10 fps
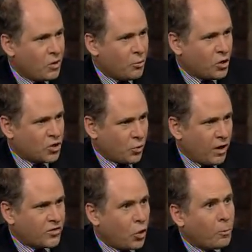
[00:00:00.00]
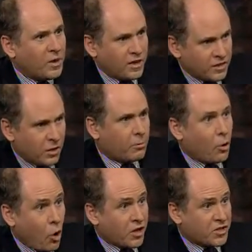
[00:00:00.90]
push the refs, hoping that their
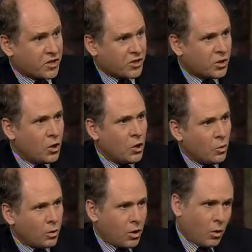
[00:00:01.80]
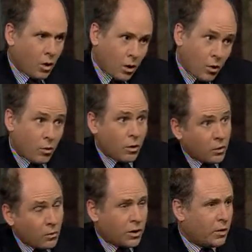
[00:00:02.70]
bosses will go,
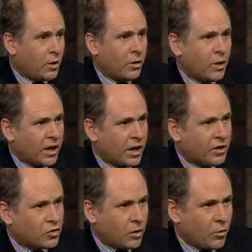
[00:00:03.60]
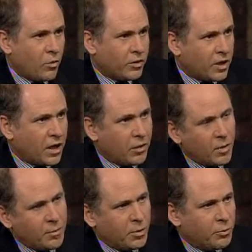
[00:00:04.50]
oh, well, you know, we don't want to get in trouble with the guy who
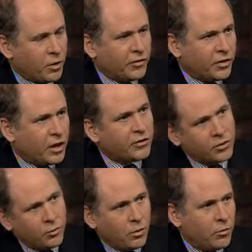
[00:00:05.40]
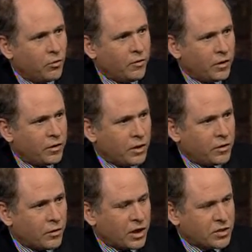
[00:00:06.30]
might be president, so we'll move in the
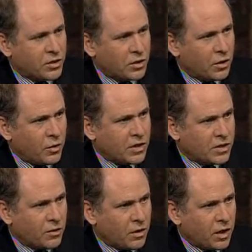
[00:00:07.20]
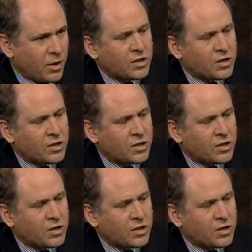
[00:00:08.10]
other direction and go easier on him.